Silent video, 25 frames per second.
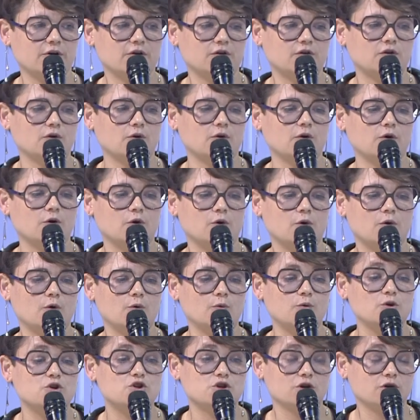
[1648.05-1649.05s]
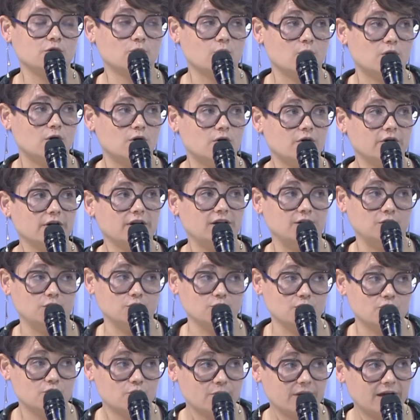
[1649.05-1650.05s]
the Russian war in
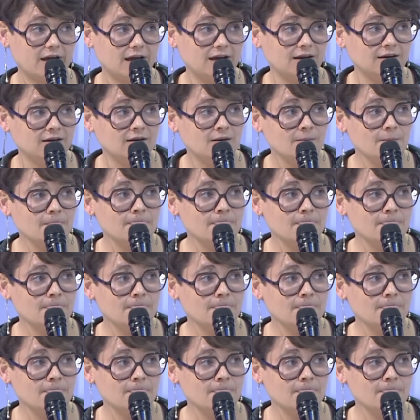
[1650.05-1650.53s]
Ukraine.